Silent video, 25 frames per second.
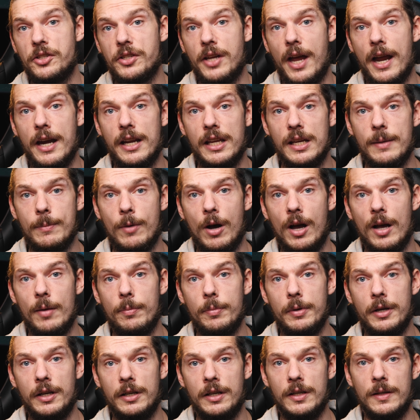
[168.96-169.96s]
skating in my
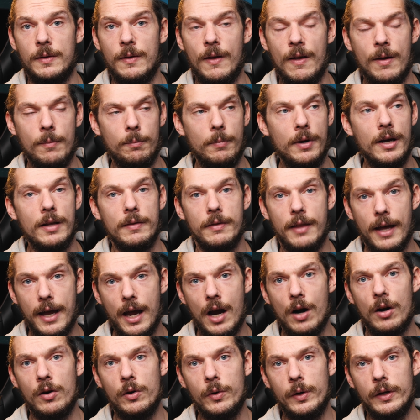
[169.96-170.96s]
opinion, but they
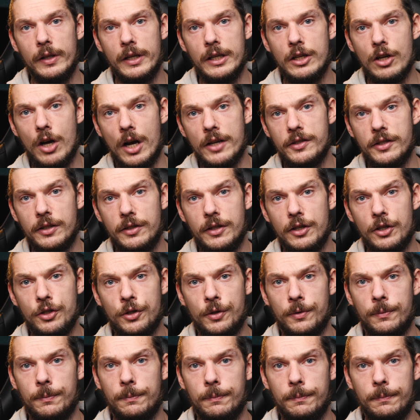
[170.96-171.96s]
are a really nice
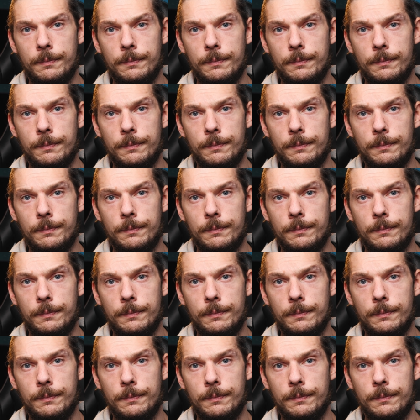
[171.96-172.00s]
addition.